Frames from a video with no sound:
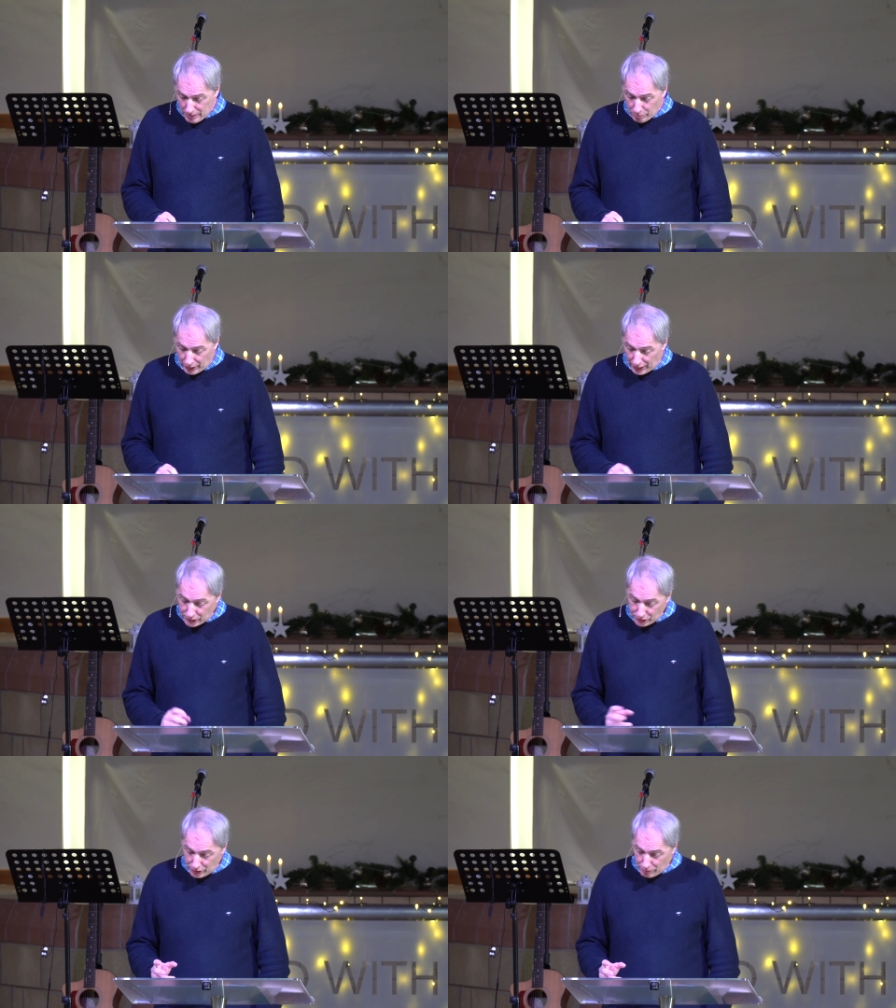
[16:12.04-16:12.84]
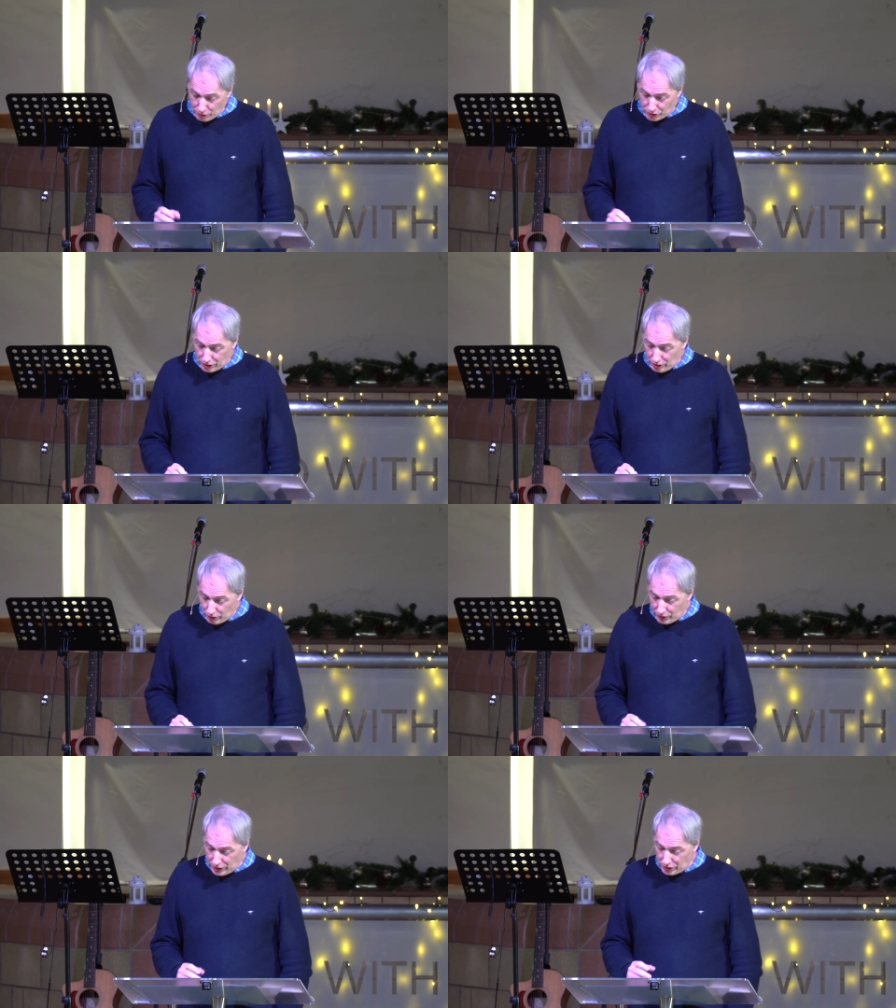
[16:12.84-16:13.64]
but he answered them, You see all
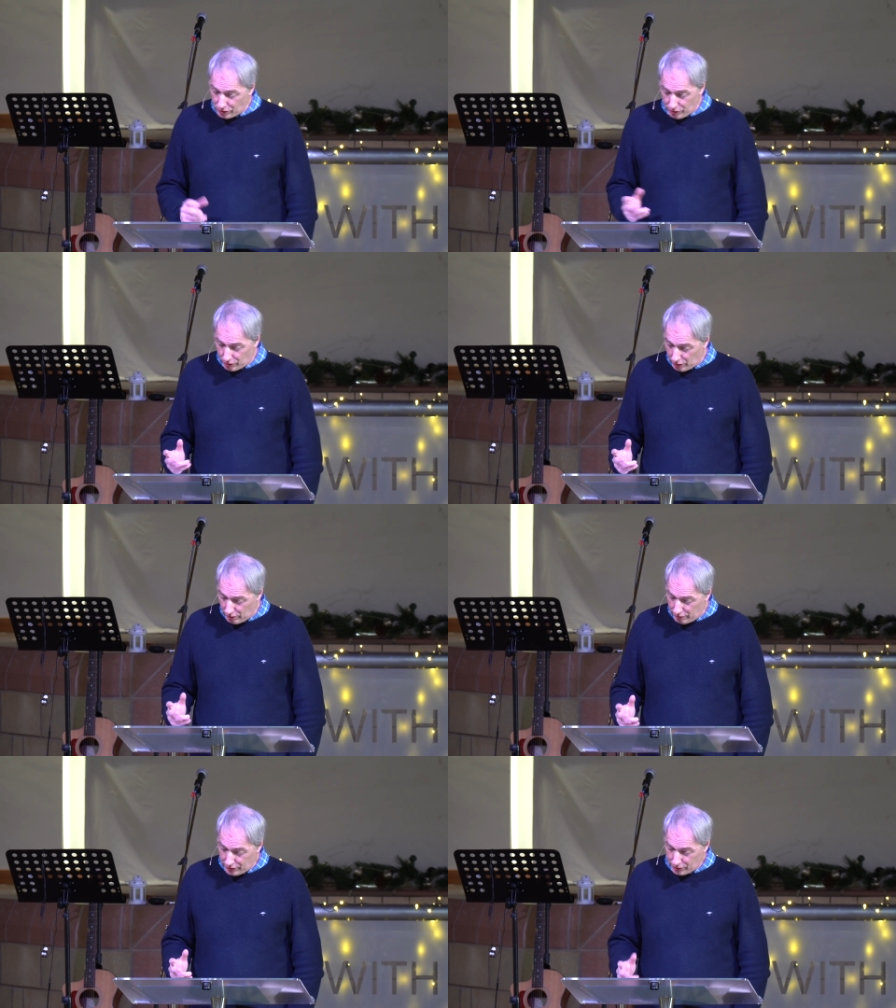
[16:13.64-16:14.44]
these, do you not?